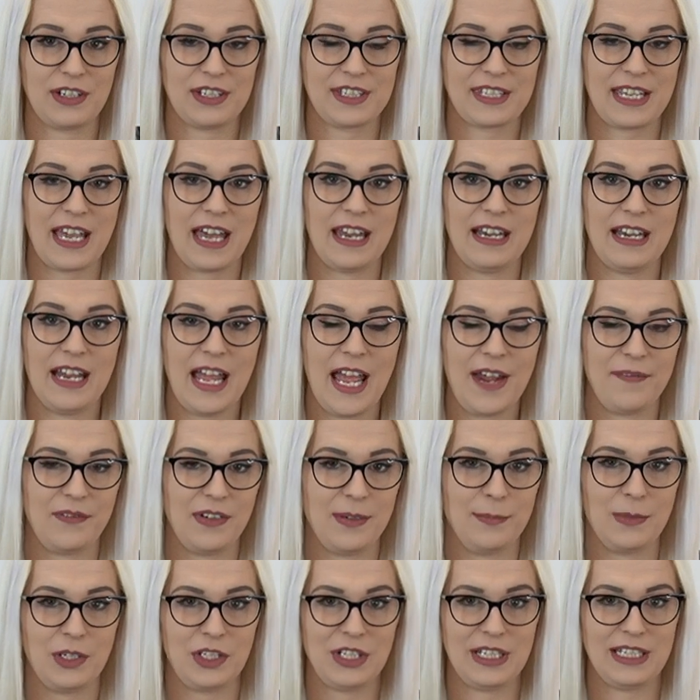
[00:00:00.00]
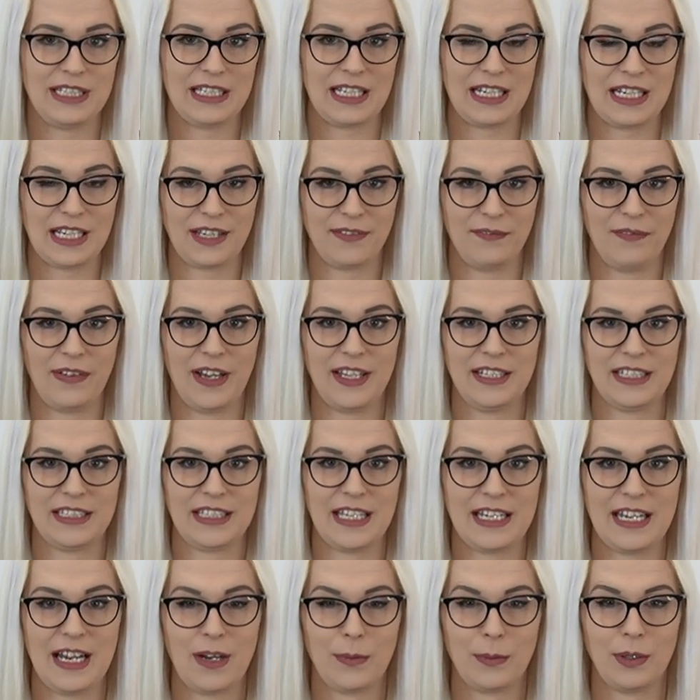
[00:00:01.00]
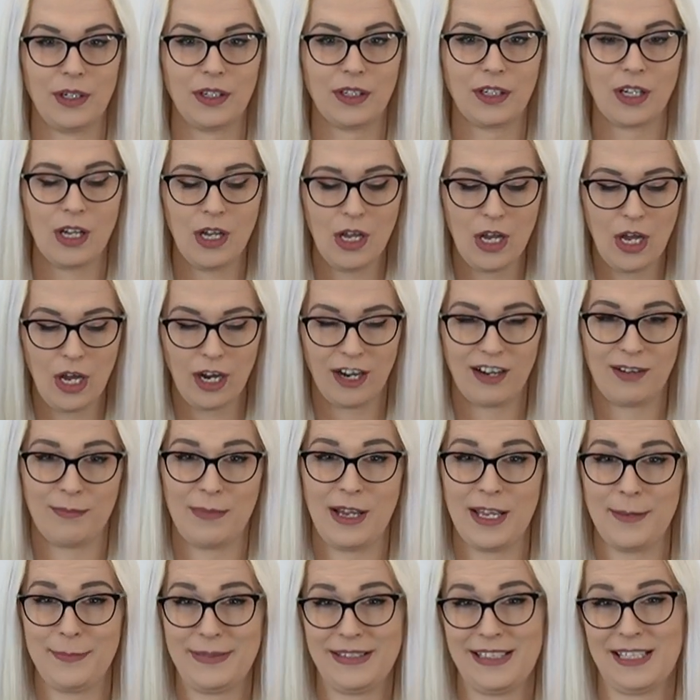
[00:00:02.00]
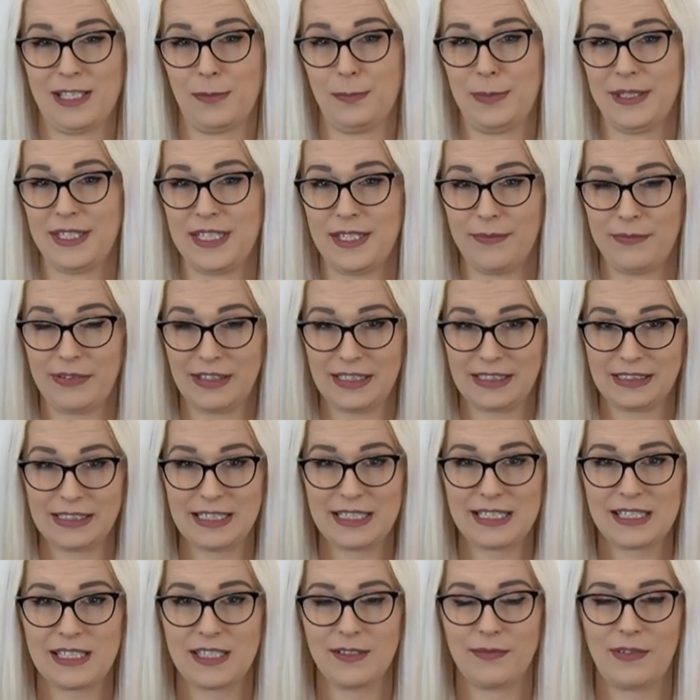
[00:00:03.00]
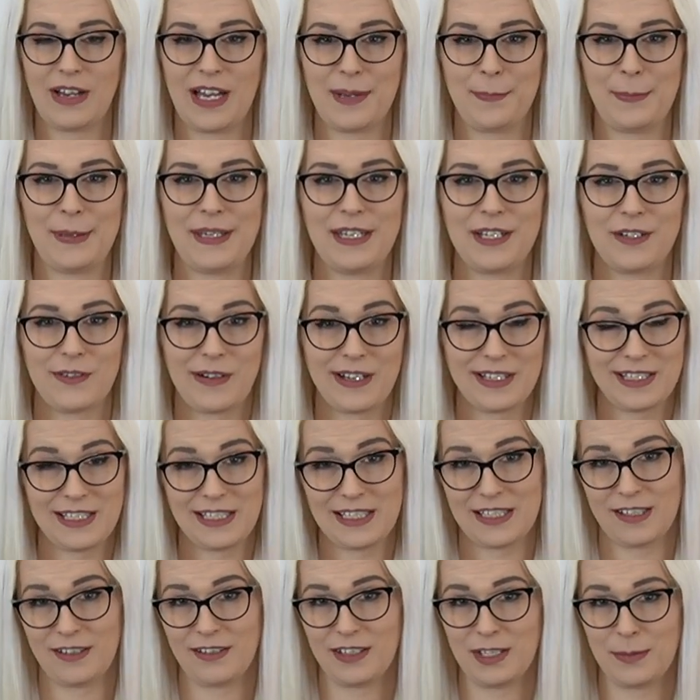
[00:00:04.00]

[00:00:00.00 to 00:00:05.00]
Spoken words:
to scan every machine that it can find in that network, or it might be a specific list of IP addresses or a